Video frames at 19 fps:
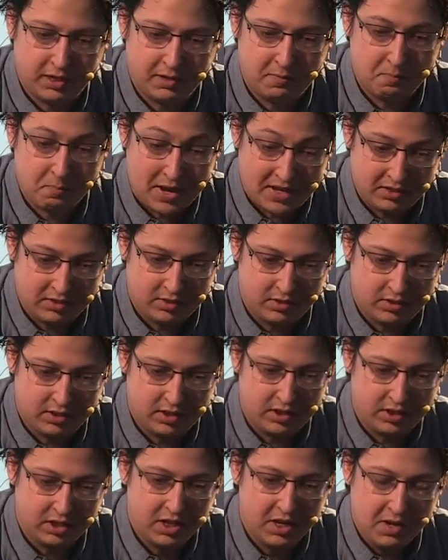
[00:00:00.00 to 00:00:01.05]

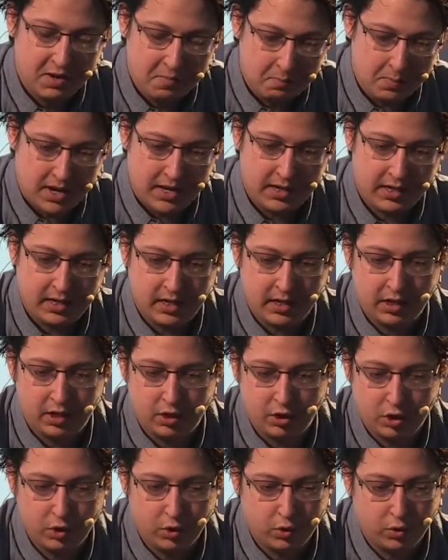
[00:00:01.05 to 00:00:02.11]
messages, making
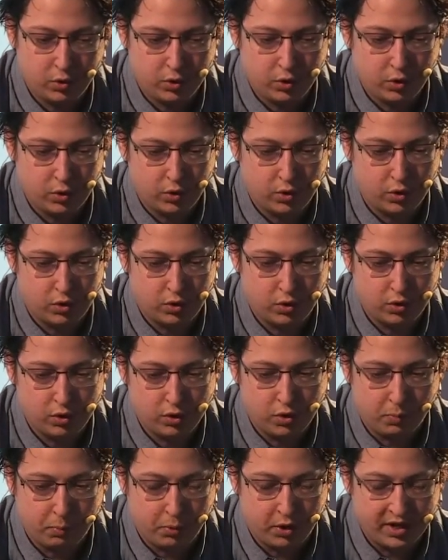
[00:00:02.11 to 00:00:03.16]
your
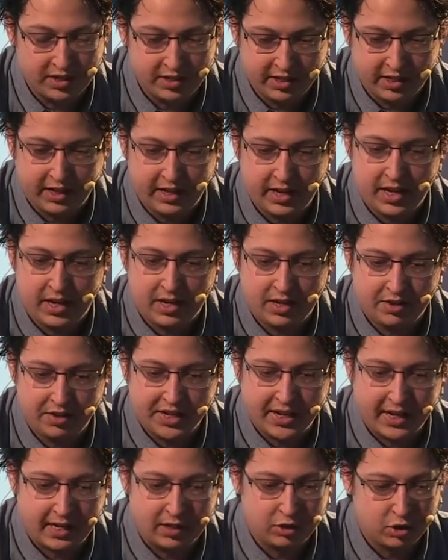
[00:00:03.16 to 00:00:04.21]
points clear in
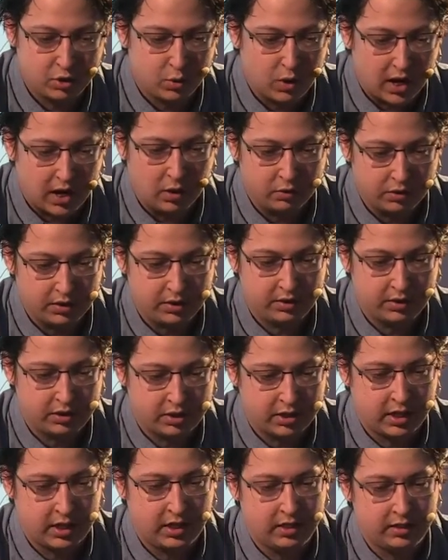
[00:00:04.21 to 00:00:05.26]
regards to how data
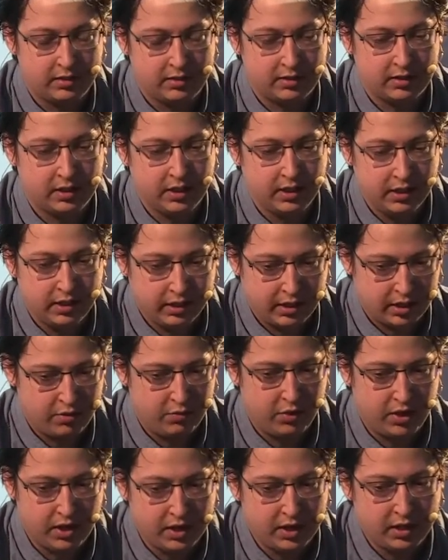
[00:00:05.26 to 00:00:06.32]
science can
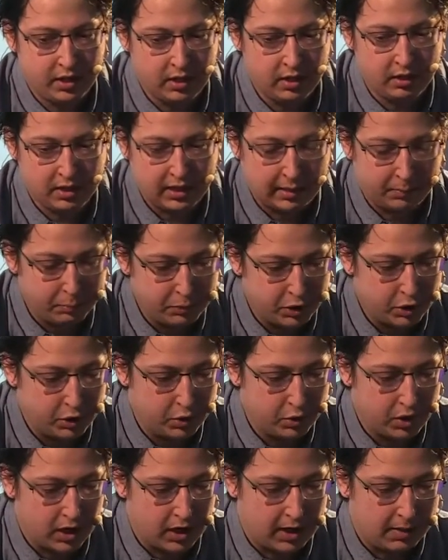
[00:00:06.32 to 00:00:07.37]
really help you